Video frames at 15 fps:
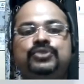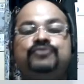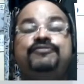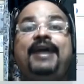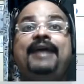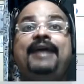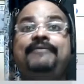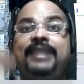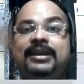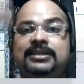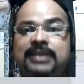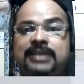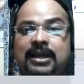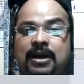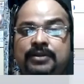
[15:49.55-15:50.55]
5
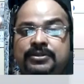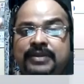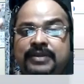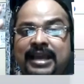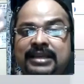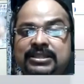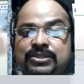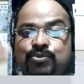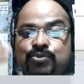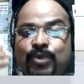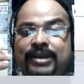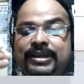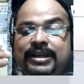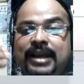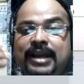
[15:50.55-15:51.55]
days ago, today is
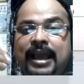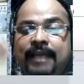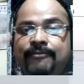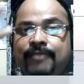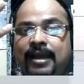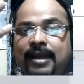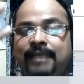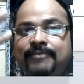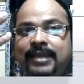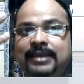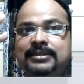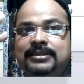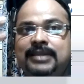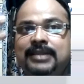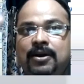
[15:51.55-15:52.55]
29, 5
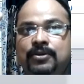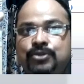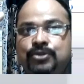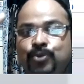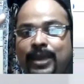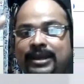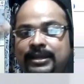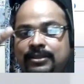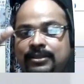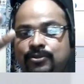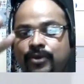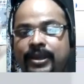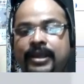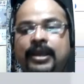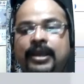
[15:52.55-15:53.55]
days ago,
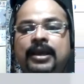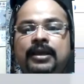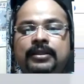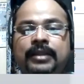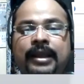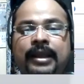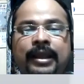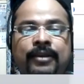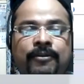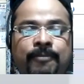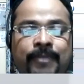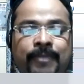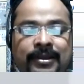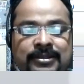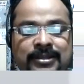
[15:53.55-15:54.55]
23, the date
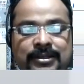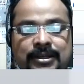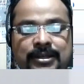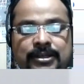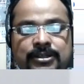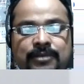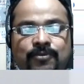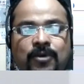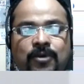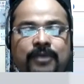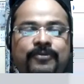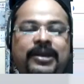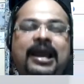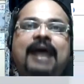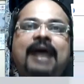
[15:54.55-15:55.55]
of presentation. What
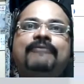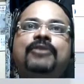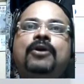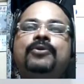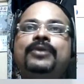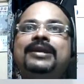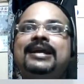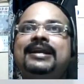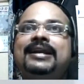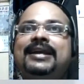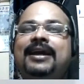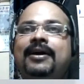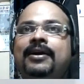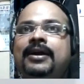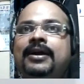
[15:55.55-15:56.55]
we have not written
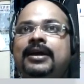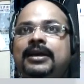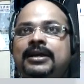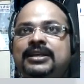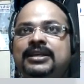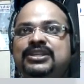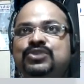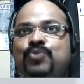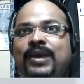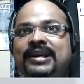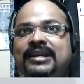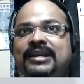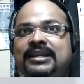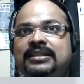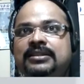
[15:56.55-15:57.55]
here is
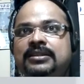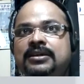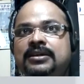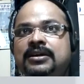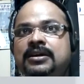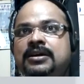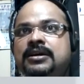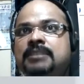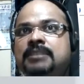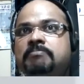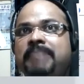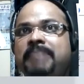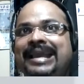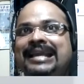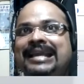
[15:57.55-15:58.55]
23rd
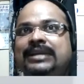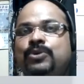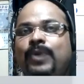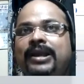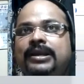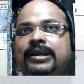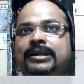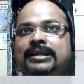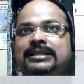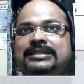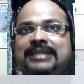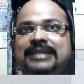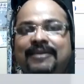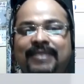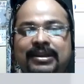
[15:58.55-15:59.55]
May
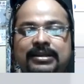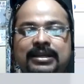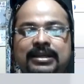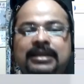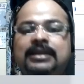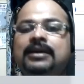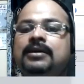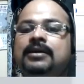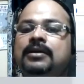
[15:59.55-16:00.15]
2017.